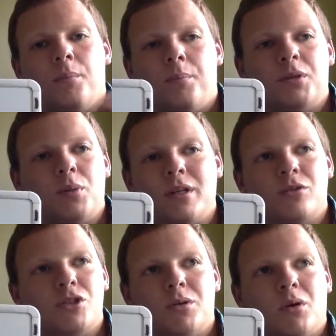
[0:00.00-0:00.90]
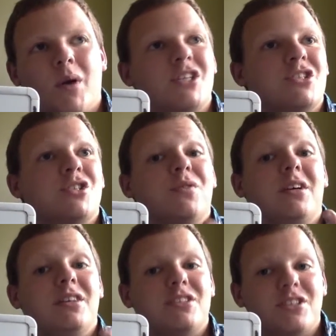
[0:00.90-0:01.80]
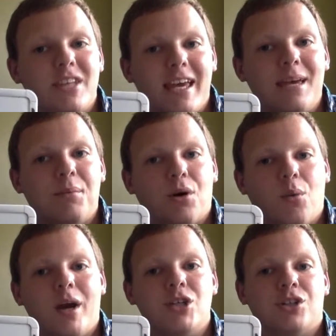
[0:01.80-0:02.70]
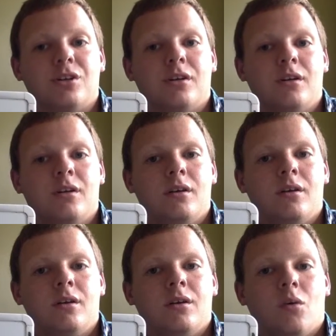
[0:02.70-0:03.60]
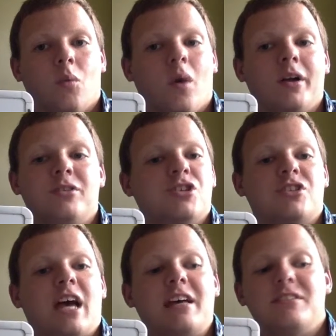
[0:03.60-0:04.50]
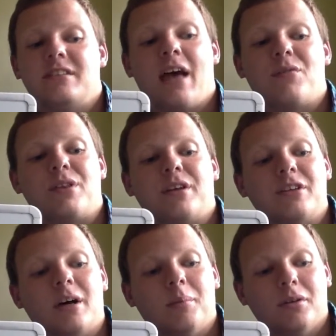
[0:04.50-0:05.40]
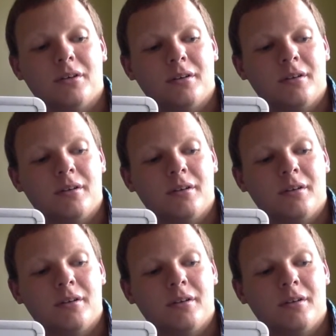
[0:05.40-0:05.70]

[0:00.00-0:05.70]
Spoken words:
between those two equations. They're really the same equation. One just has everything doubled.